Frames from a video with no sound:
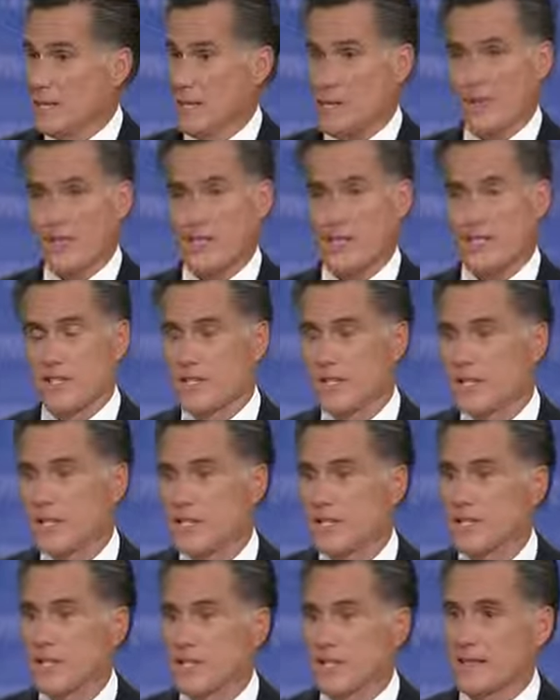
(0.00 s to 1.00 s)
The president said
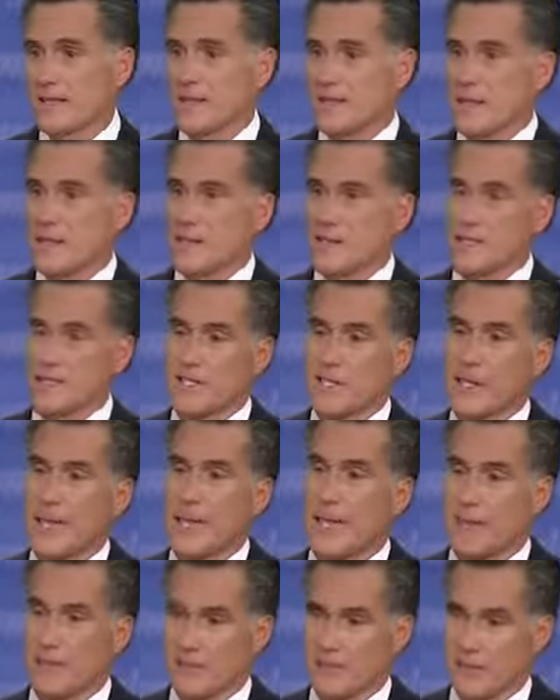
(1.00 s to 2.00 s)
he'd cut the deficit in
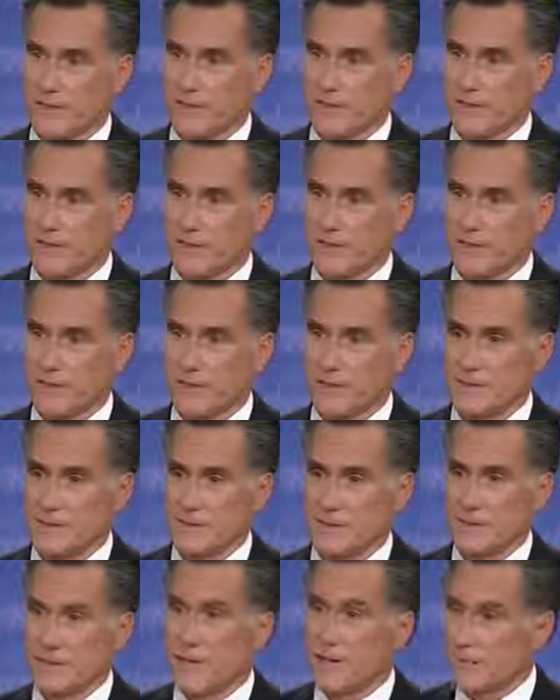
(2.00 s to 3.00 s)
half.
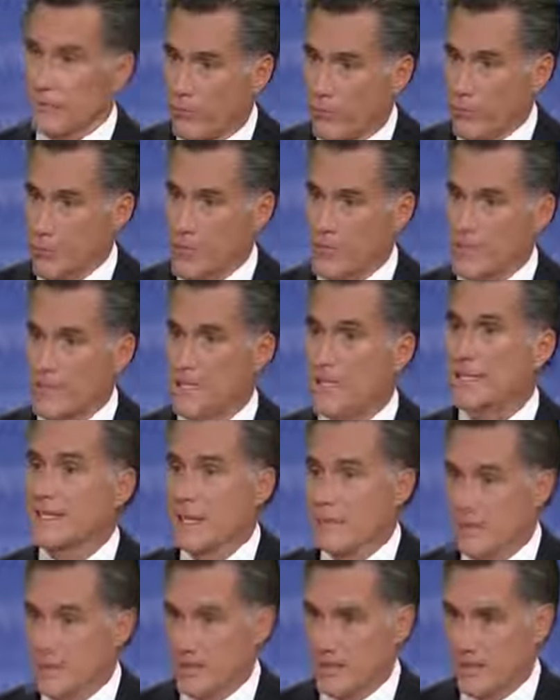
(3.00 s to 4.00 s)
Unfortunately, he
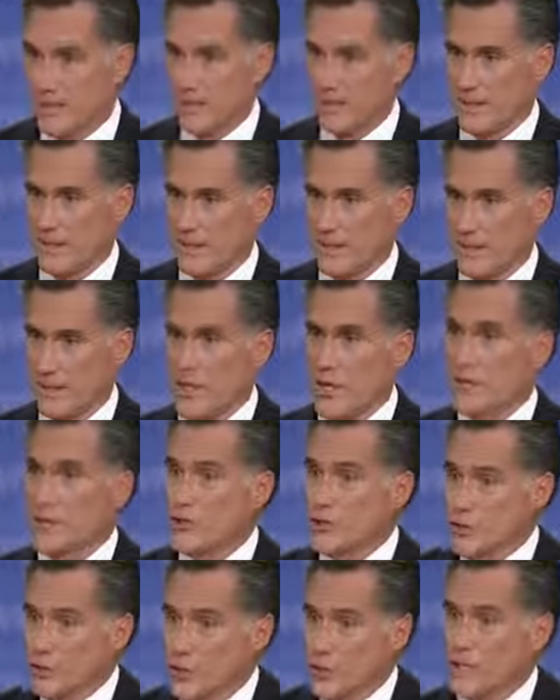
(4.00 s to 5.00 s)
doubled it. $1
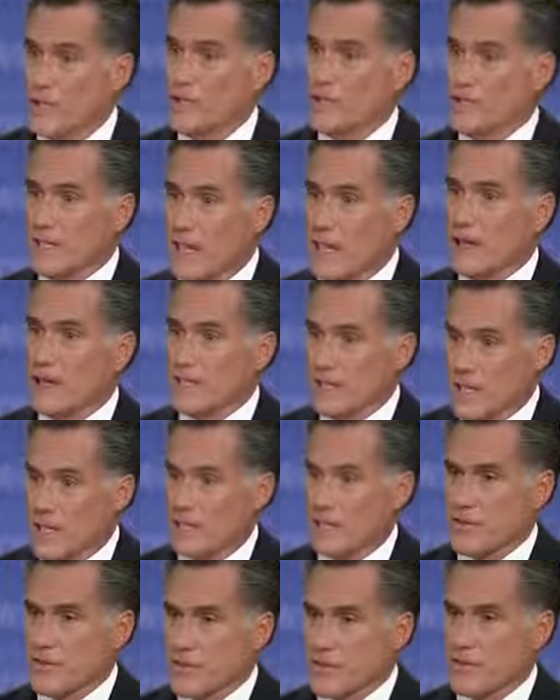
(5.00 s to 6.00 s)
trillion
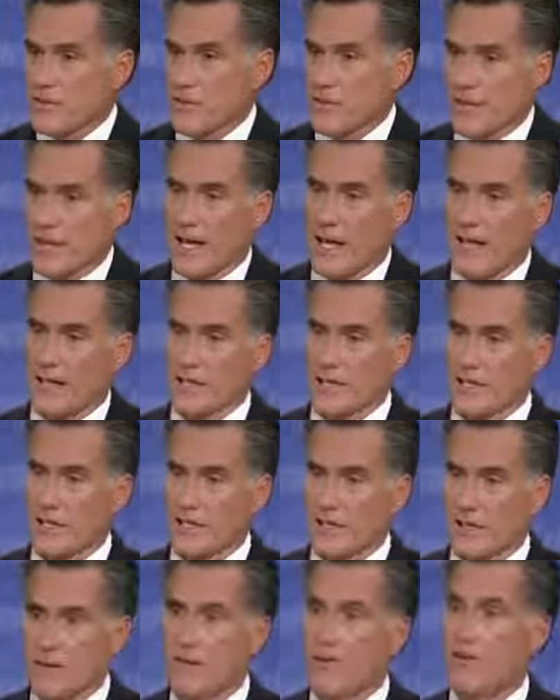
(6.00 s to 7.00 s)
deficits for the
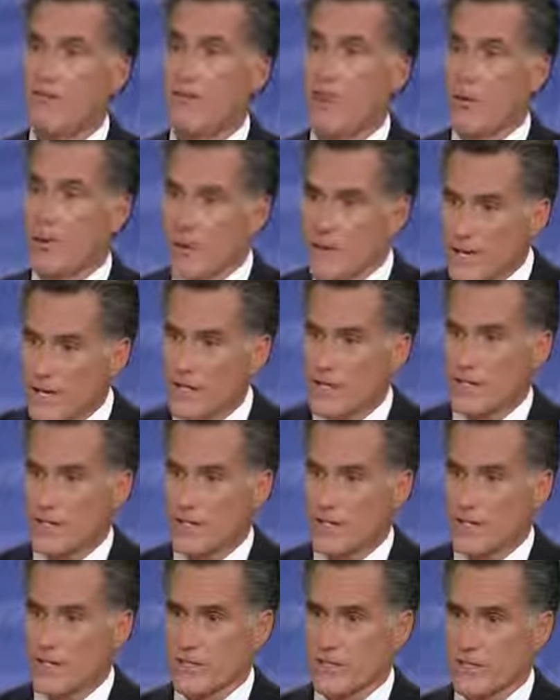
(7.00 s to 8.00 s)
last 4
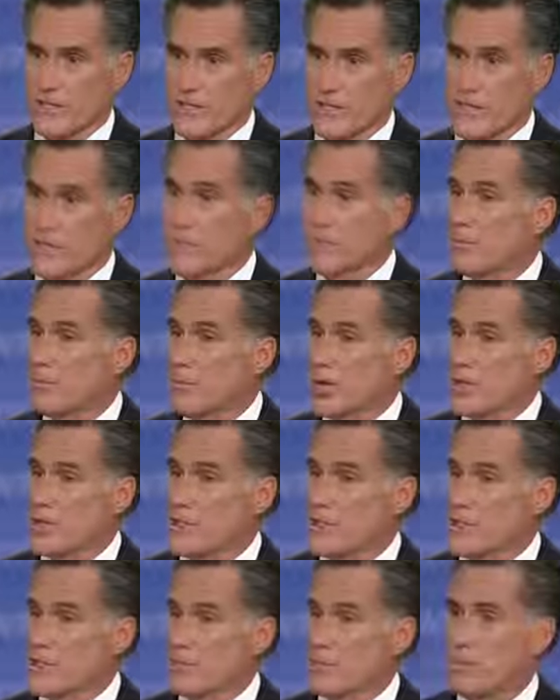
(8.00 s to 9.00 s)
years. The
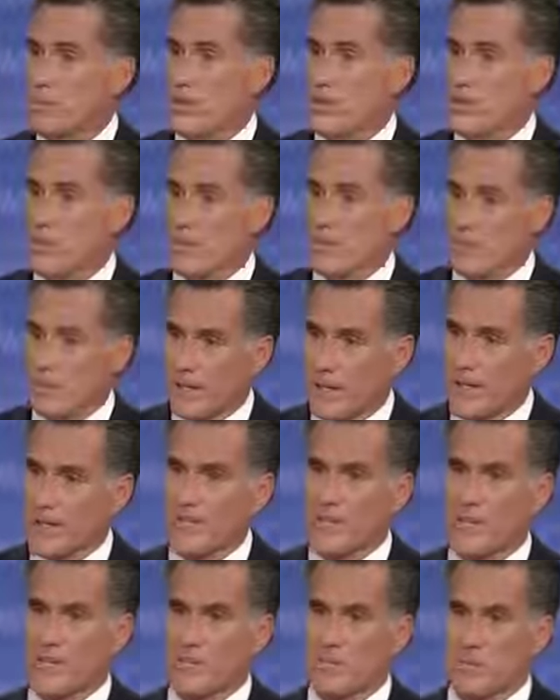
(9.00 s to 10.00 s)
president's put in
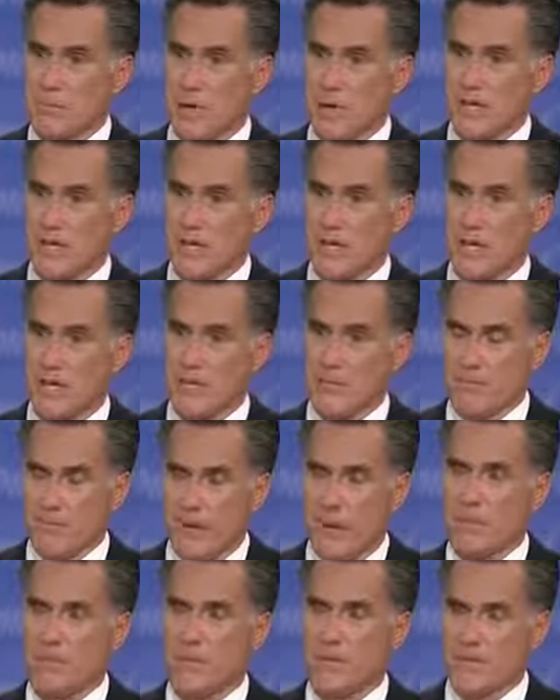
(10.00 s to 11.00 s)
place as much
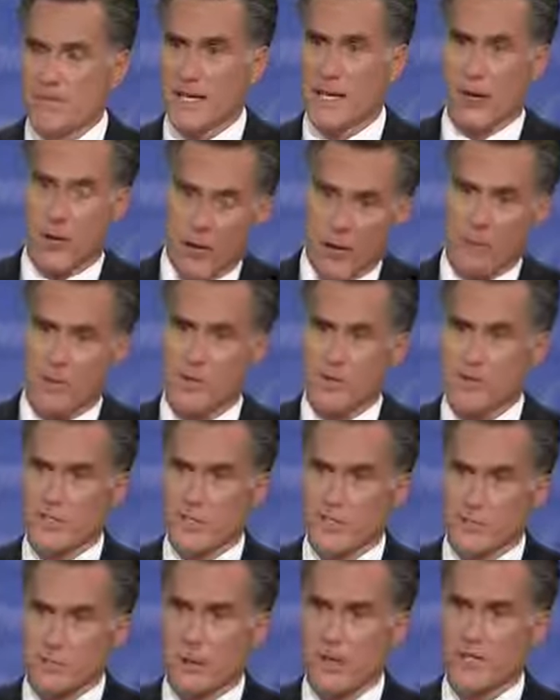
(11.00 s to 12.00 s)
public debt,
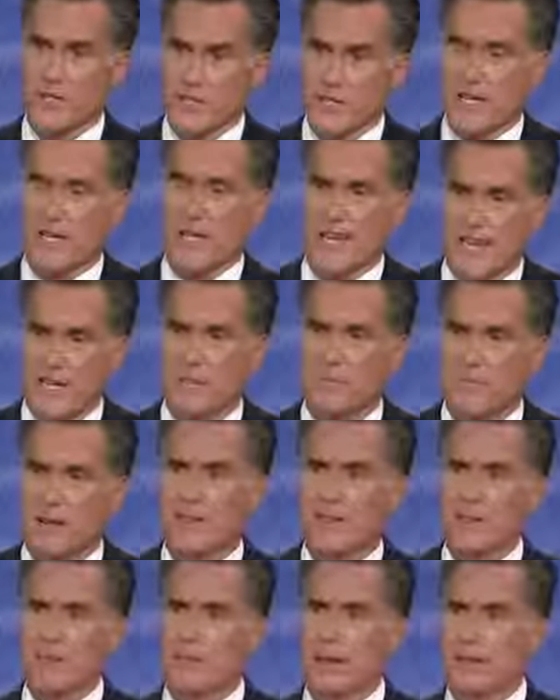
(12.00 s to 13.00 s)
almost as much debt held
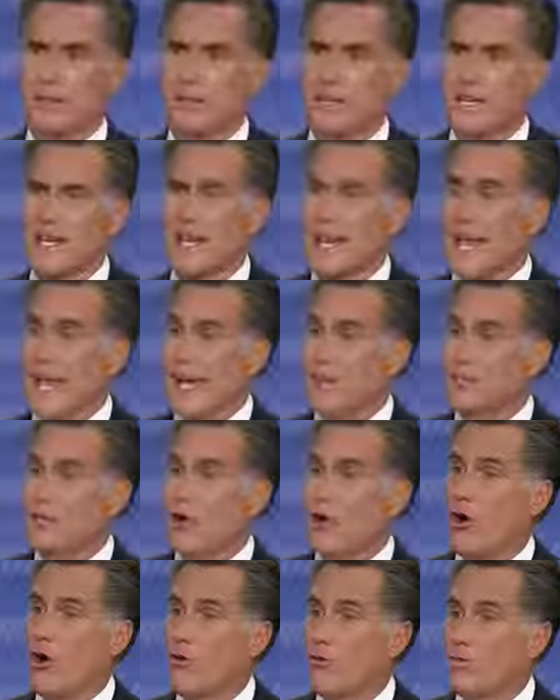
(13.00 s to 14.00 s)
by the public as
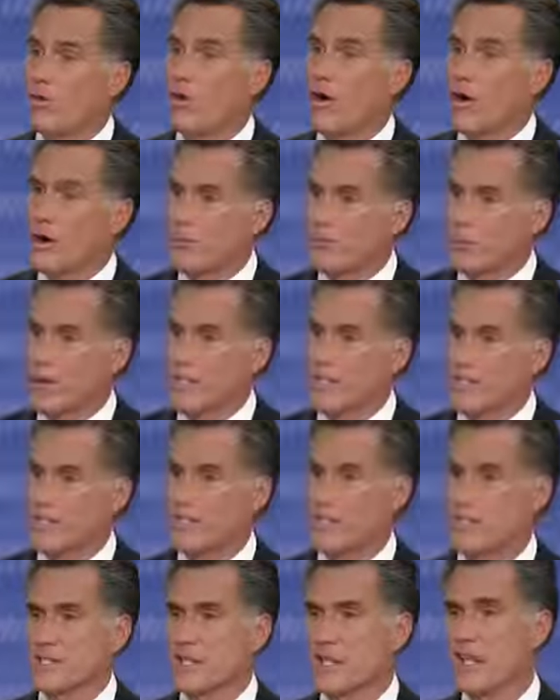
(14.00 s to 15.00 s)
all prior
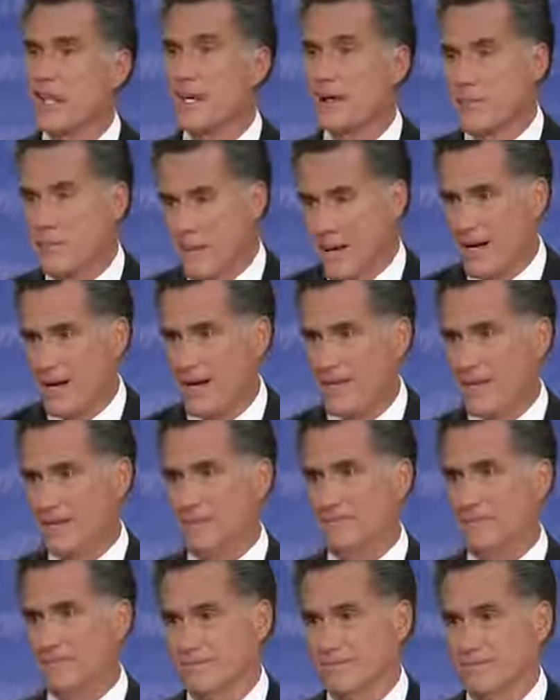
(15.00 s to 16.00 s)
presidents combined.
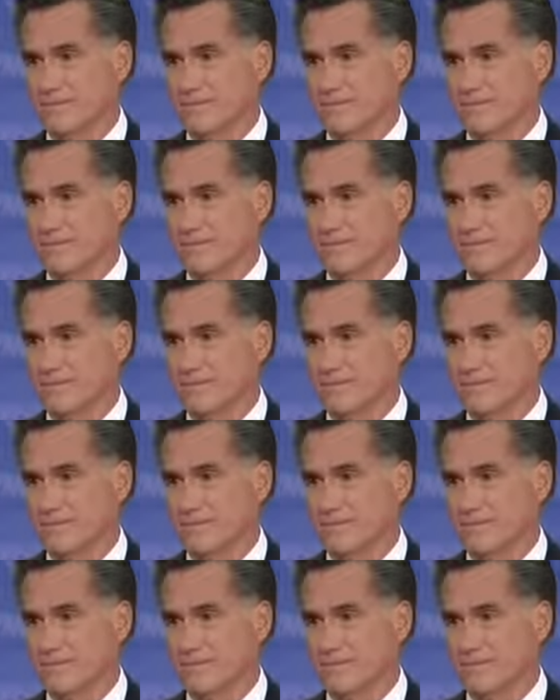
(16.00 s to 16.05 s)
